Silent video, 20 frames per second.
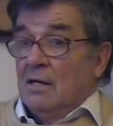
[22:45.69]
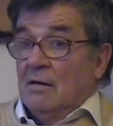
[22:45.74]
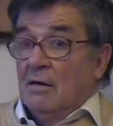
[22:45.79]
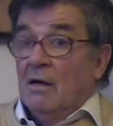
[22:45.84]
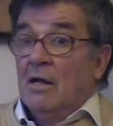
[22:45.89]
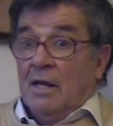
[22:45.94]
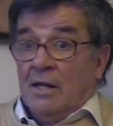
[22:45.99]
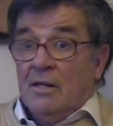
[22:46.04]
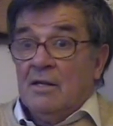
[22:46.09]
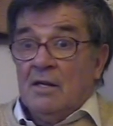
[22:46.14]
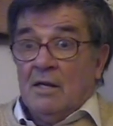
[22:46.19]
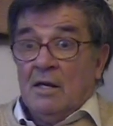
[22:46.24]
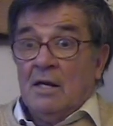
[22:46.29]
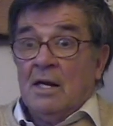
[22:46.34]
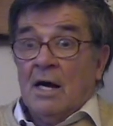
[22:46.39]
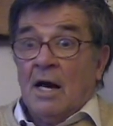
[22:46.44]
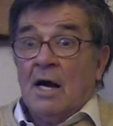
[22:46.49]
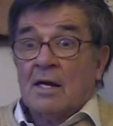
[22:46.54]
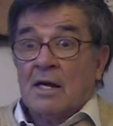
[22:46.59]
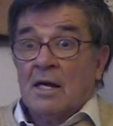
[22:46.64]
in
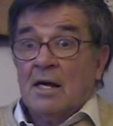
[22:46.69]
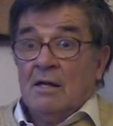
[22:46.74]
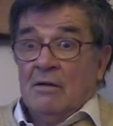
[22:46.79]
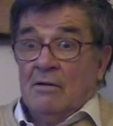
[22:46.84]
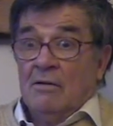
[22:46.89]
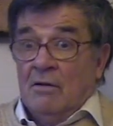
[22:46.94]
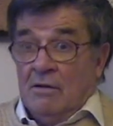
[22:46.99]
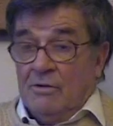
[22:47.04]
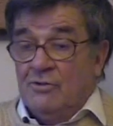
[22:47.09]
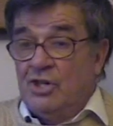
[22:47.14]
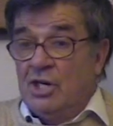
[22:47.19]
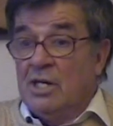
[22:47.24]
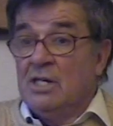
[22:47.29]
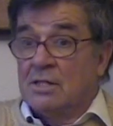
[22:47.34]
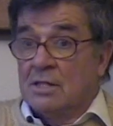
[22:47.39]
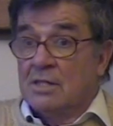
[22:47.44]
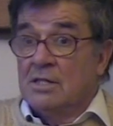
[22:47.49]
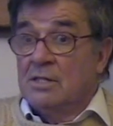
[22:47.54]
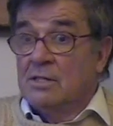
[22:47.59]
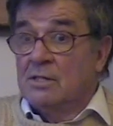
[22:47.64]
our
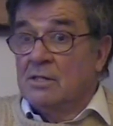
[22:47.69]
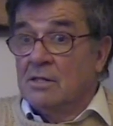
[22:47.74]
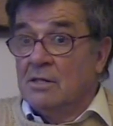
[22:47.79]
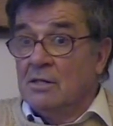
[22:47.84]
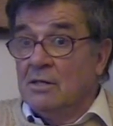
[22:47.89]
Jesus,